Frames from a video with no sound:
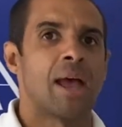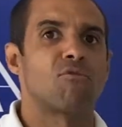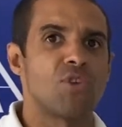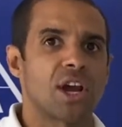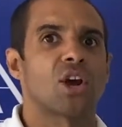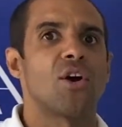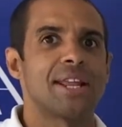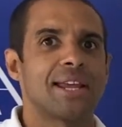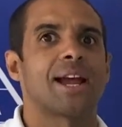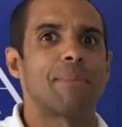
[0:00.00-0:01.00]
recurring
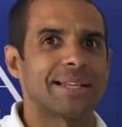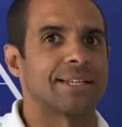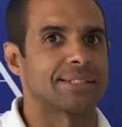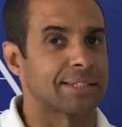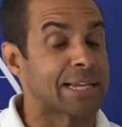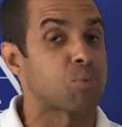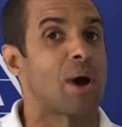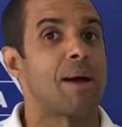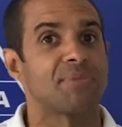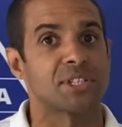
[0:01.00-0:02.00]
income assets. So that's
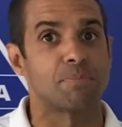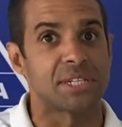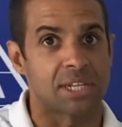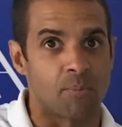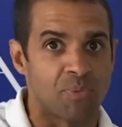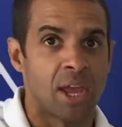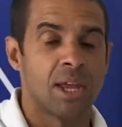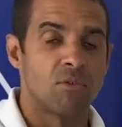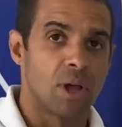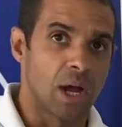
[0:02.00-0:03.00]
why I'm dismissing
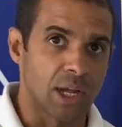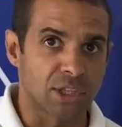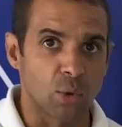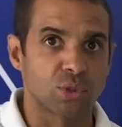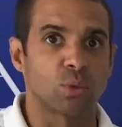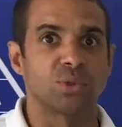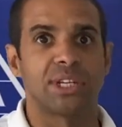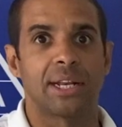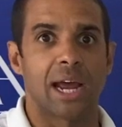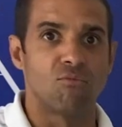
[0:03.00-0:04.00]
deal
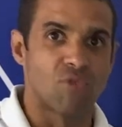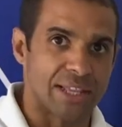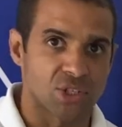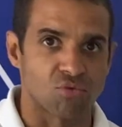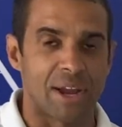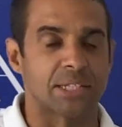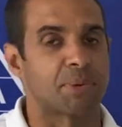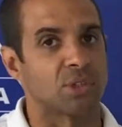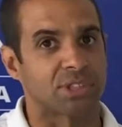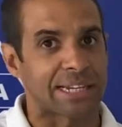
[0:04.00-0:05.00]
sourcing and rent to rent,
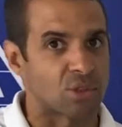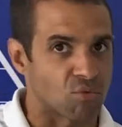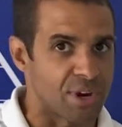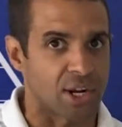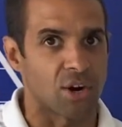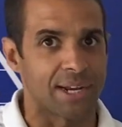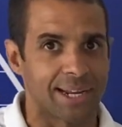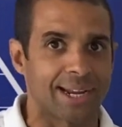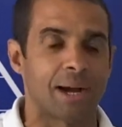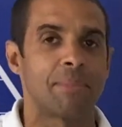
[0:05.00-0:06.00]
because that's not reoccurring
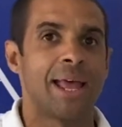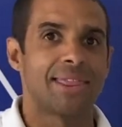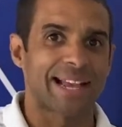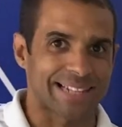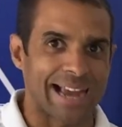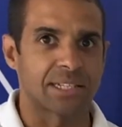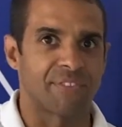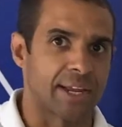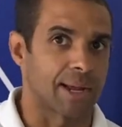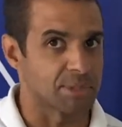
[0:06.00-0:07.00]
income, that's active
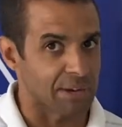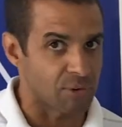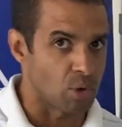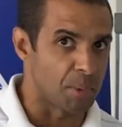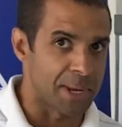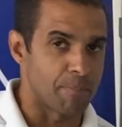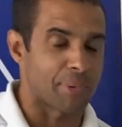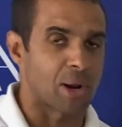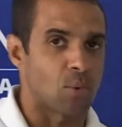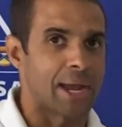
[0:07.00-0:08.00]
income. There's nothing wrong with them,
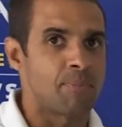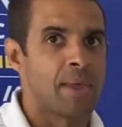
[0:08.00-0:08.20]
by the way,